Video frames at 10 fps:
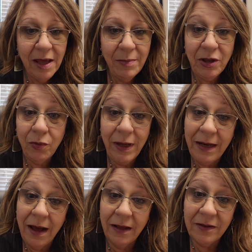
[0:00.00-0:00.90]

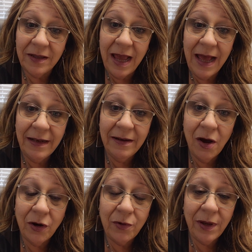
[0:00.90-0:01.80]
between us and
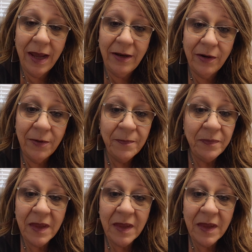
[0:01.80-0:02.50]
our Creator.